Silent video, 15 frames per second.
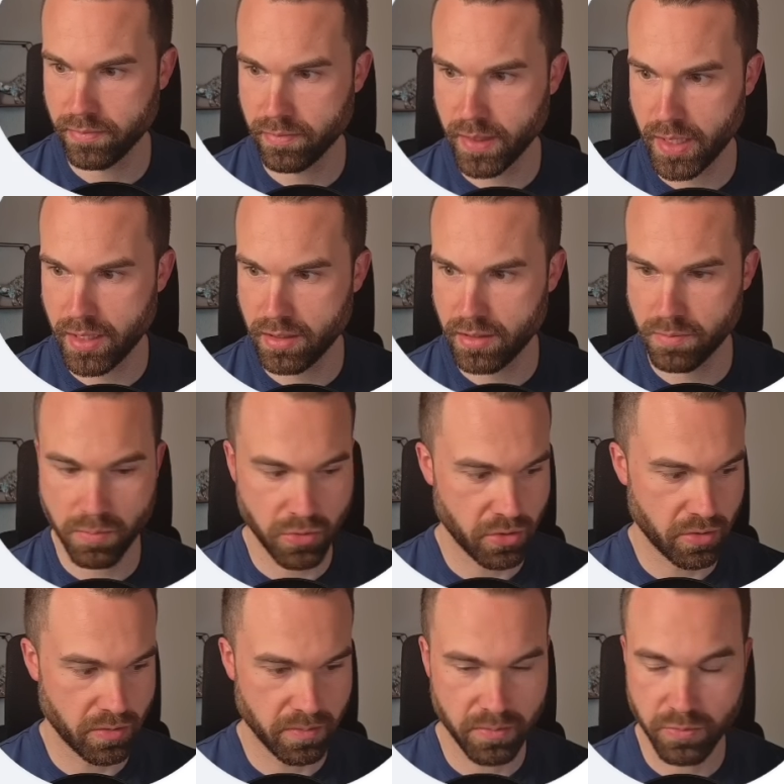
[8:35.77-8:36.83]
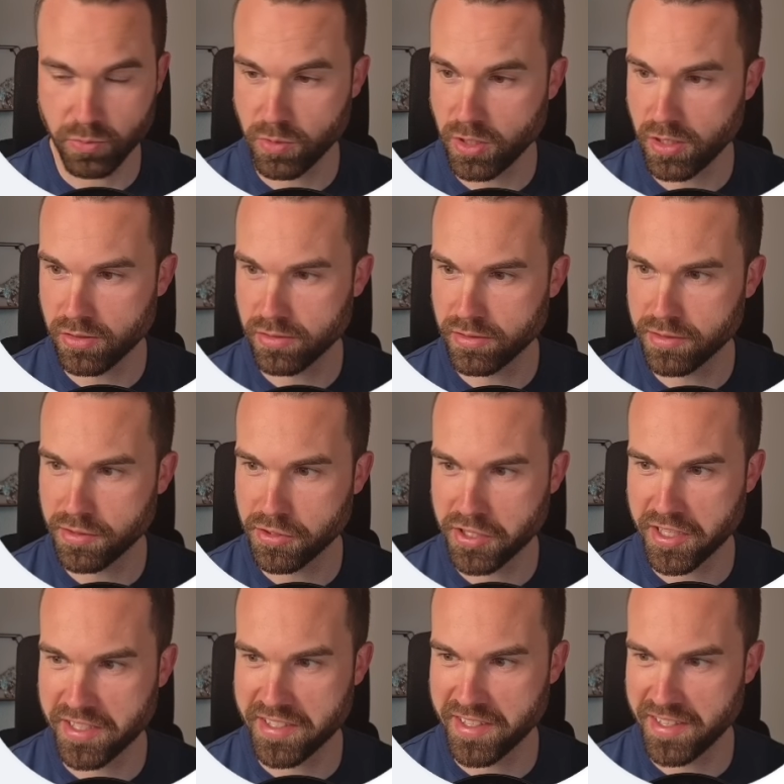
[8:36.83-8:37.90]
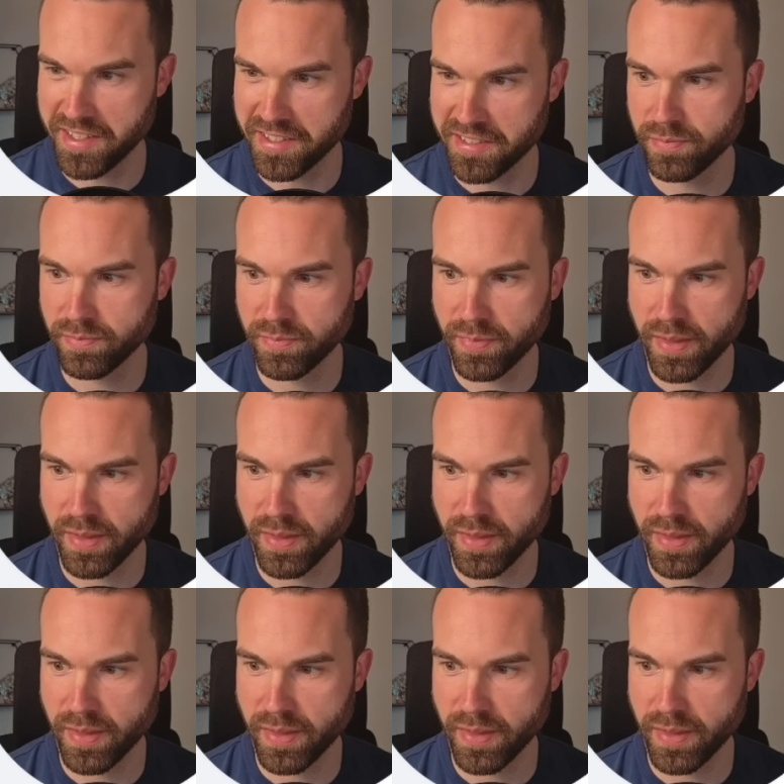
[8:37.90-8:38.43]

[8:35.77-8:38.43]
And boom, wow, look at that.